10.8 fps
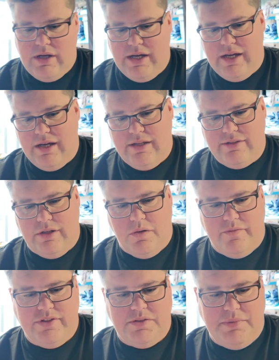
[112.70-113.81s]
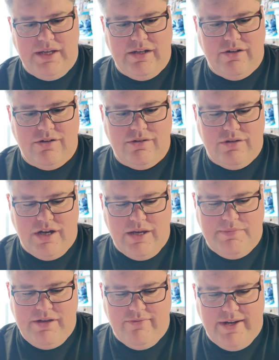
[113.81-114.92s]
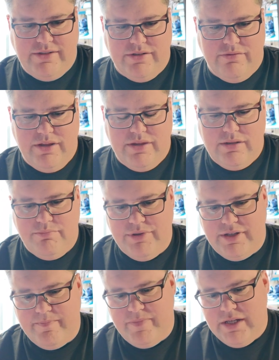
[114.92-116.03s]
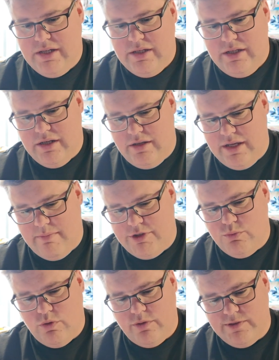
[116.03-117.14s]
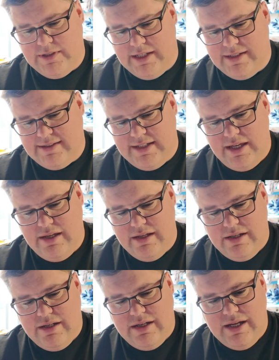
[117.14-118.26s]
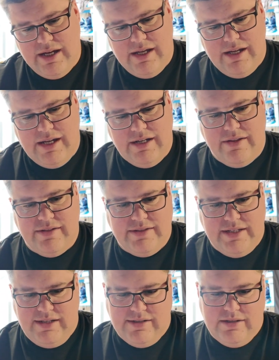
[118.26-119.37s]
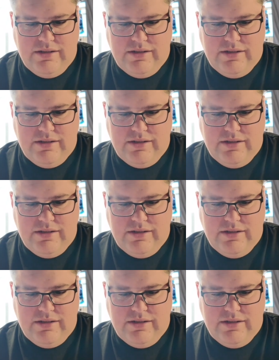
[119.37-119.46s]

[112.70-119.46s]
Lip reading: I don't know if it's been IP rated or anything, but you know, how much water is it going to see under the seat